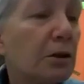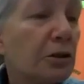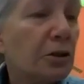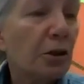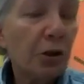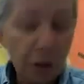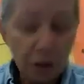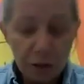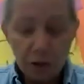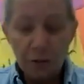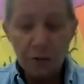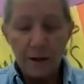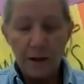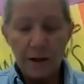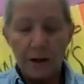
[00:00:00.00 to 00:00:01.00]
So you can do
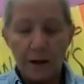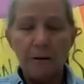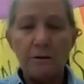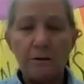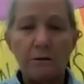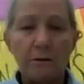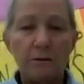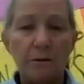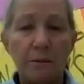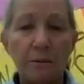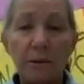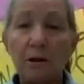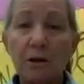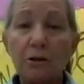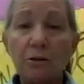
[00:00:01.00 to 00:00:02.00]
that. I'm
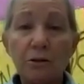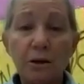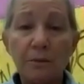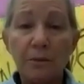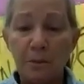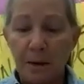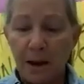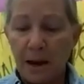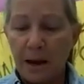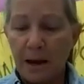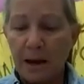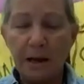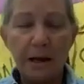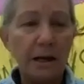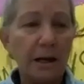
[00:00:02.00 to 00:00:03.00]
going to close up the
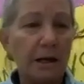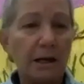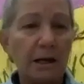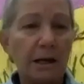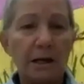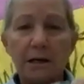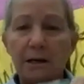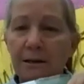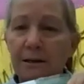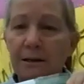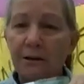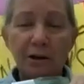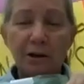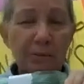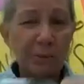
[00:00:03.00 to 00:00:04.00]
bag.
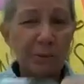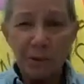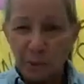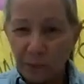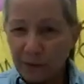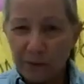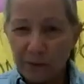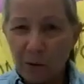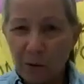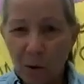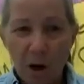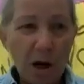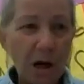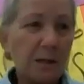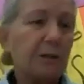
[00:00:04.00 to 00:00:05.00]
You can put it wherever you
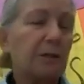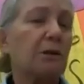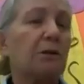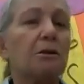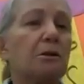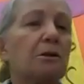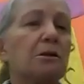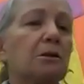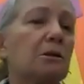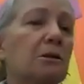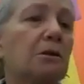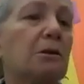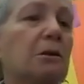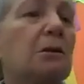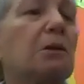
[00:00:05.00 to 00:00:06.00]
want.
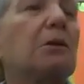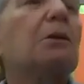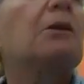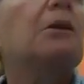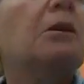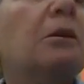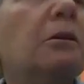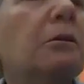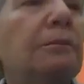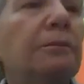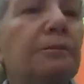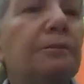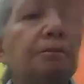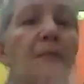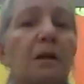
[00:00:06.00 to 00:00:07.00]

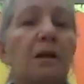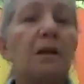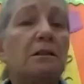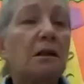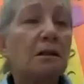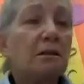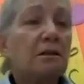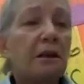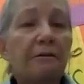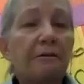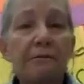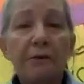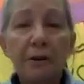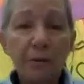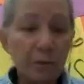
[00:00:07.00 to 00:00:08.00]
It's not safe
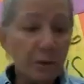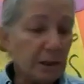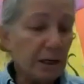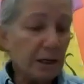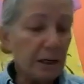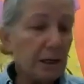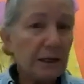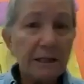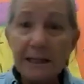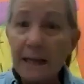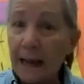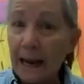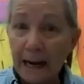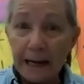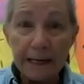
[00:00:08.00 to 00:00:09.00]
for anyone to eat. It's
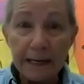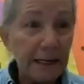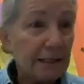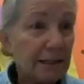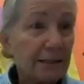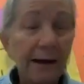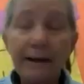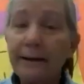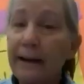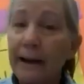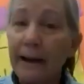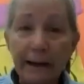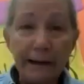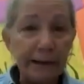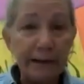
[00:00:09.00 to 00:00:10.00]
candy. It's not
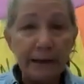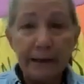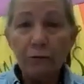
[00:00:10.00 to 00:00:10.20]
candy.